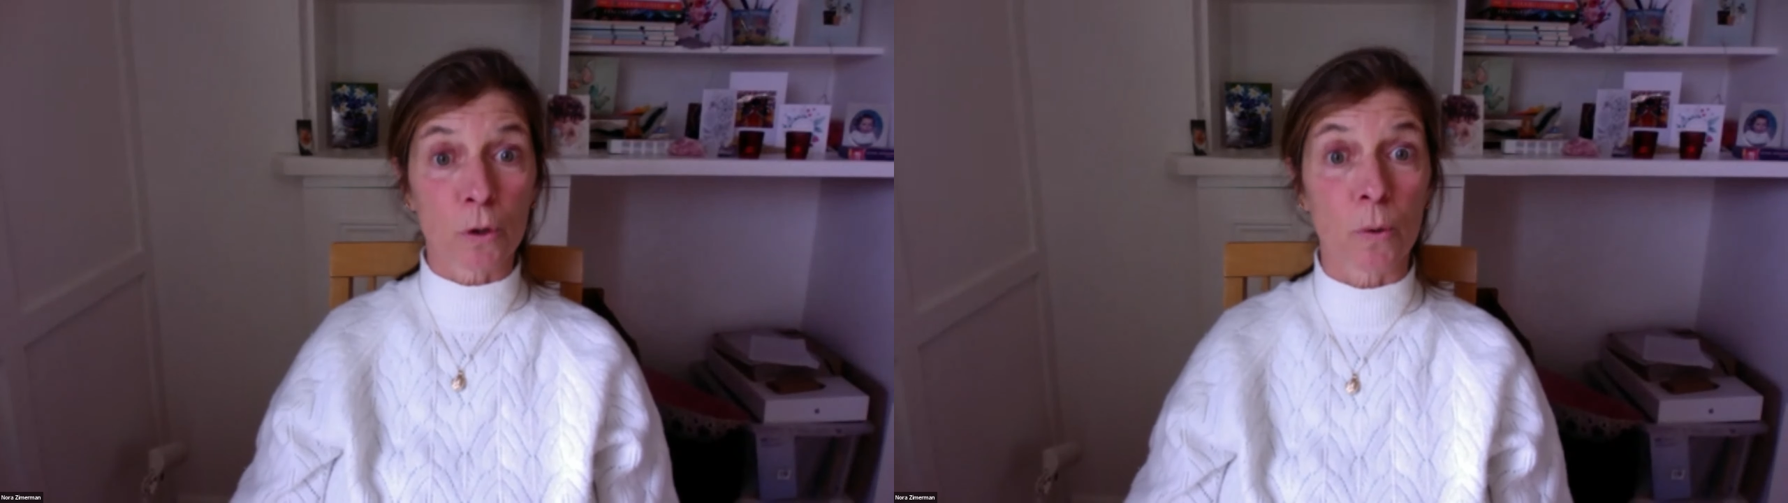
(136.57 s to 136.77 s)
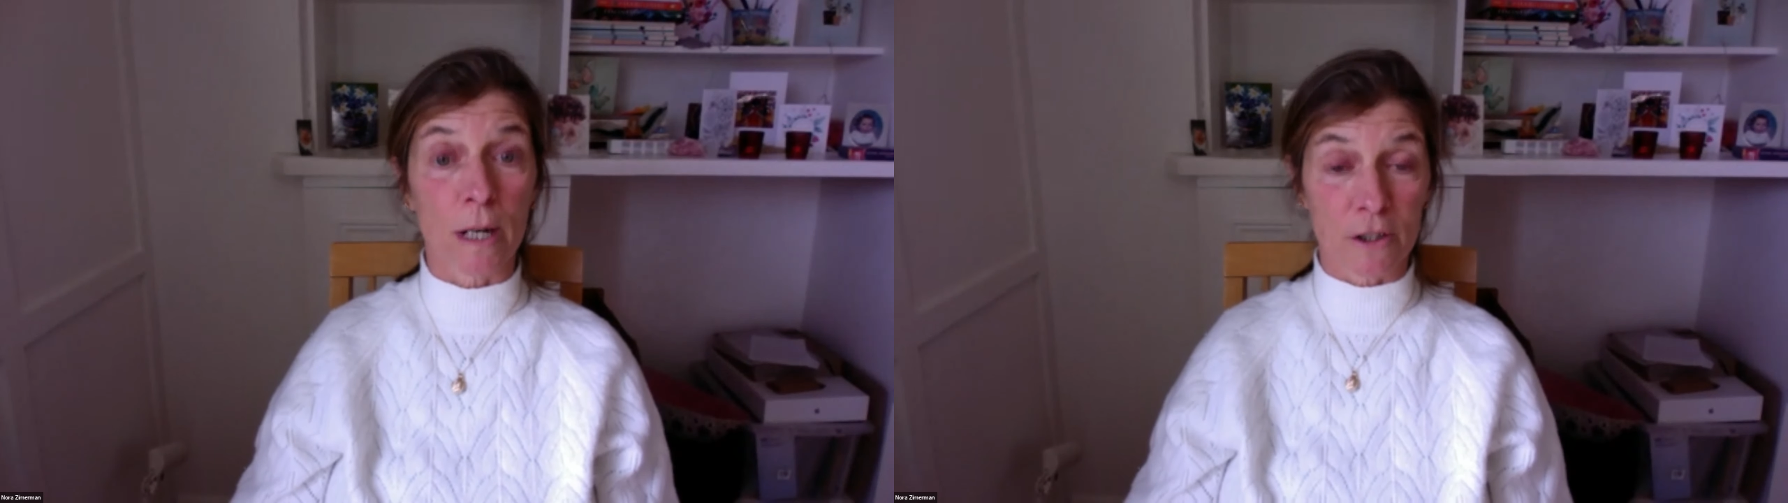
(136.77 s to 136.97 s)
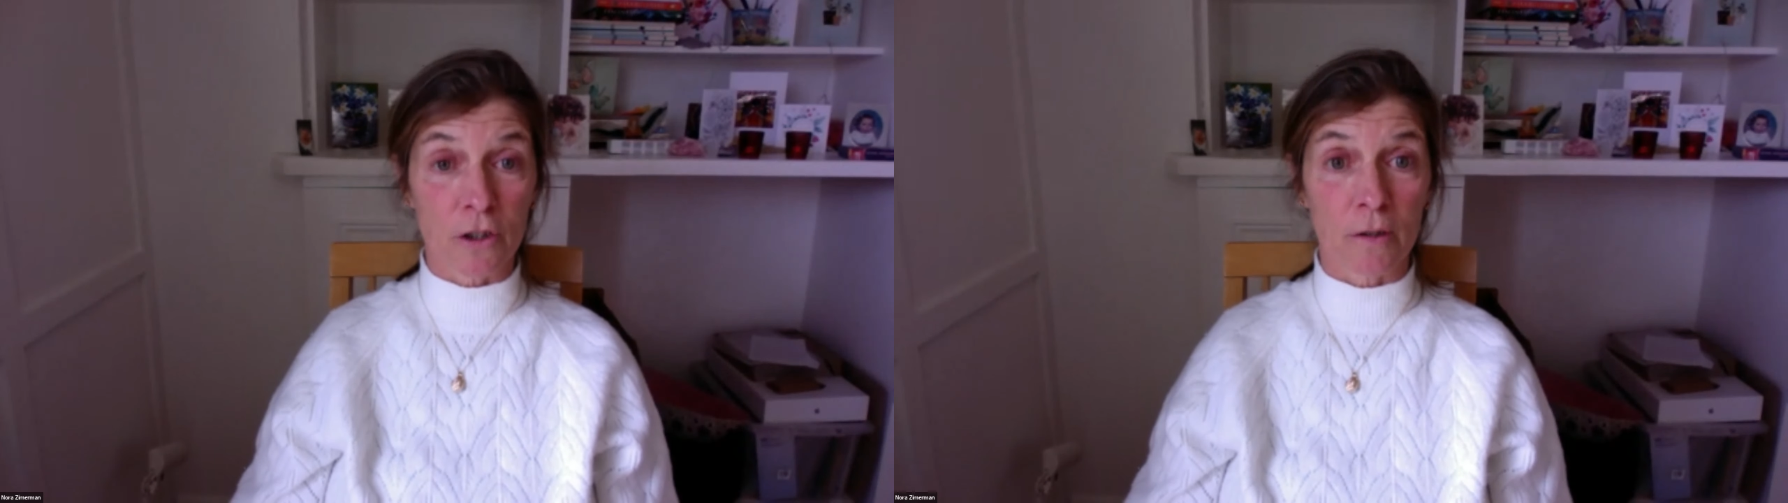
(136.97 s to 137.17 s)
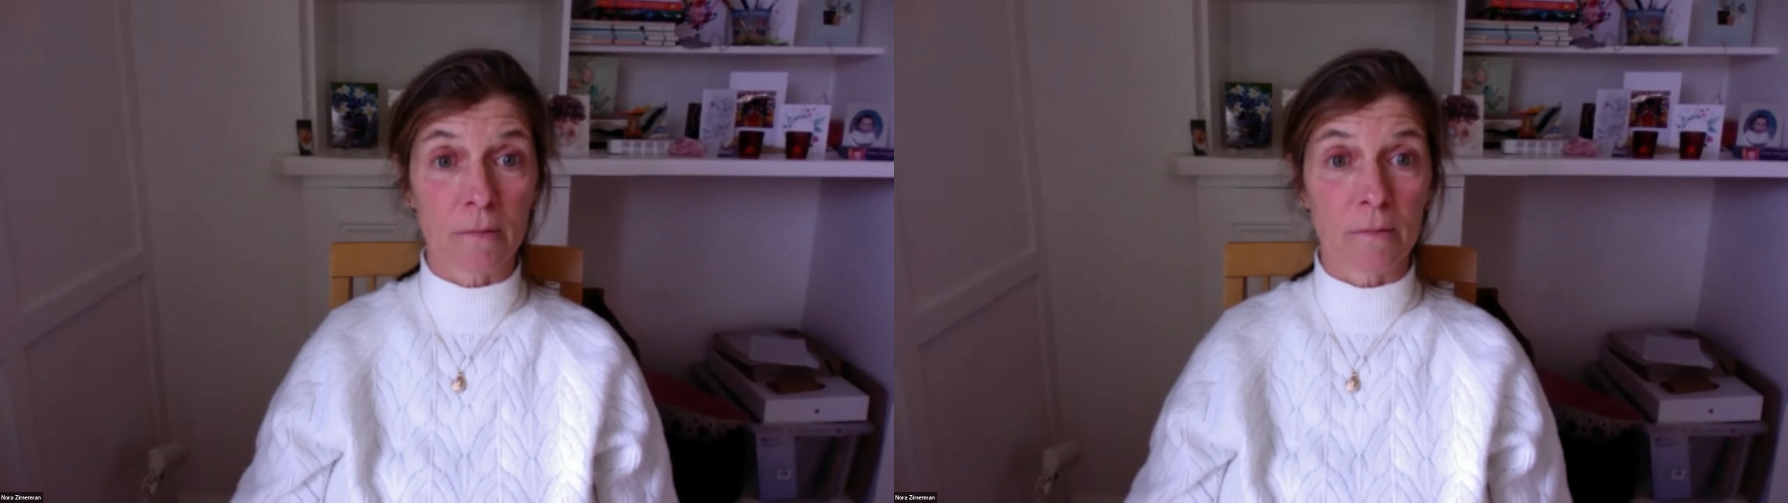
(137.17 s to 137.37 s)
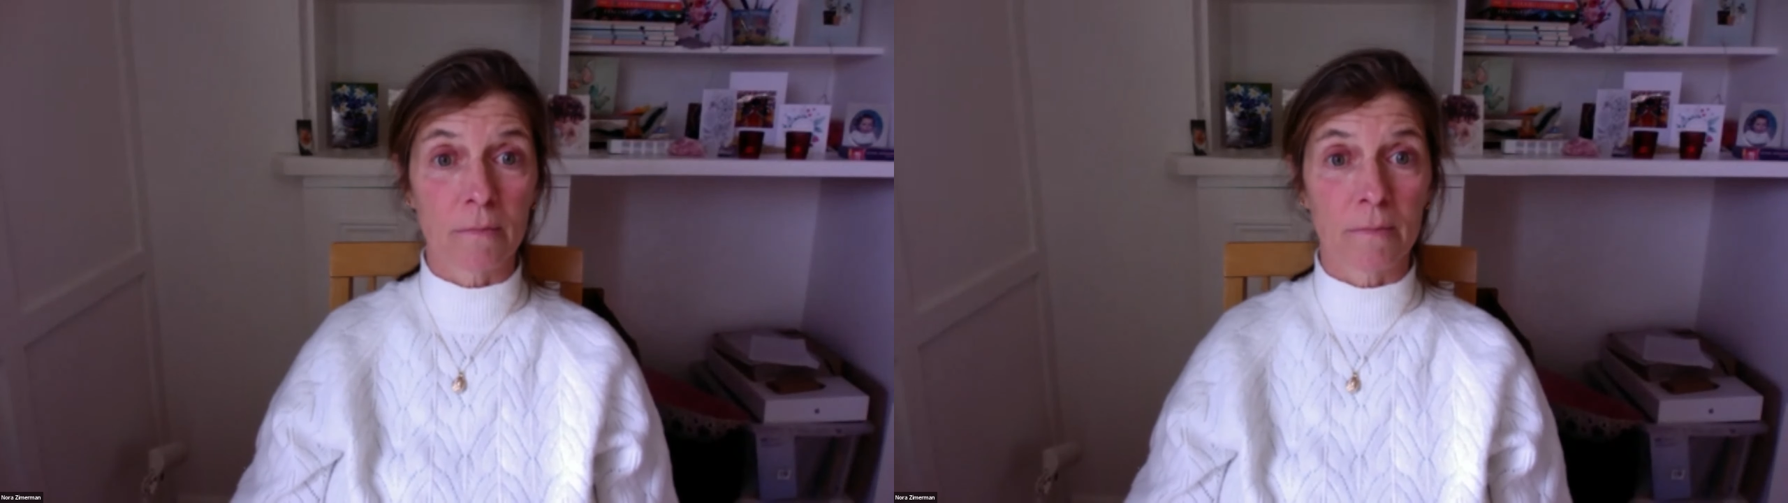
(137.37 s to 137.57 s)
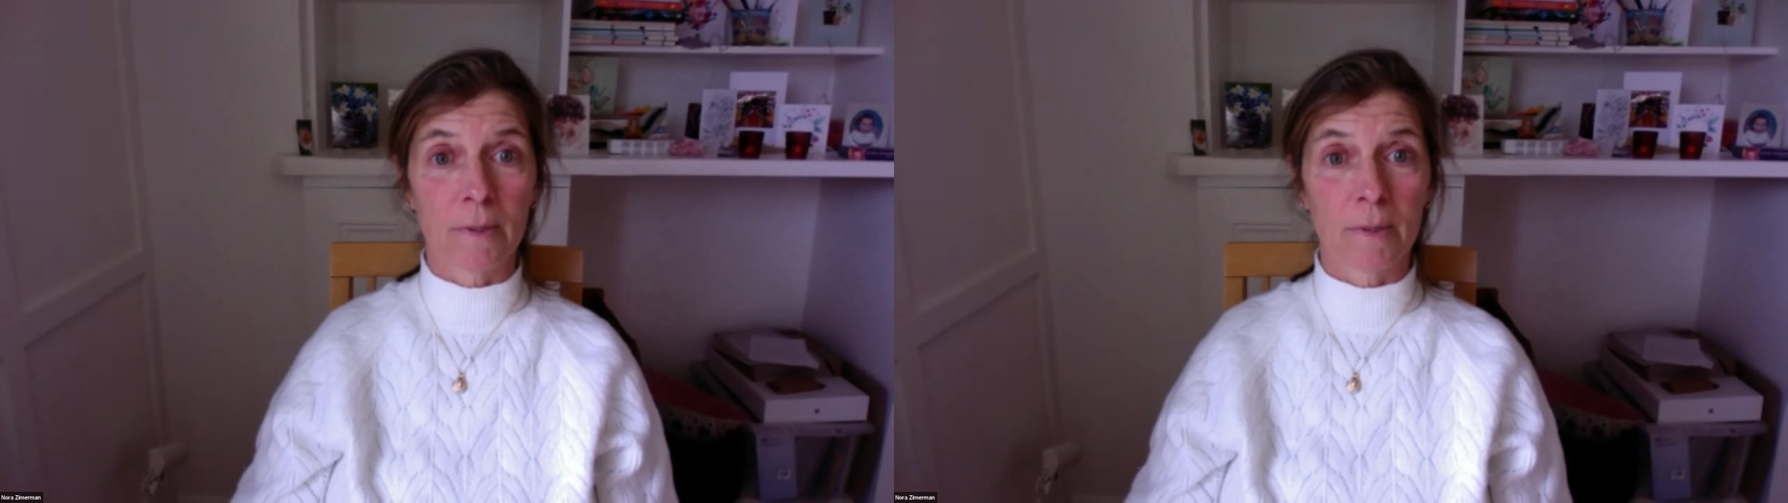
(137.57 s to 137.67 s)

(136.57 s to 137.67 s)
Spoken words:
to action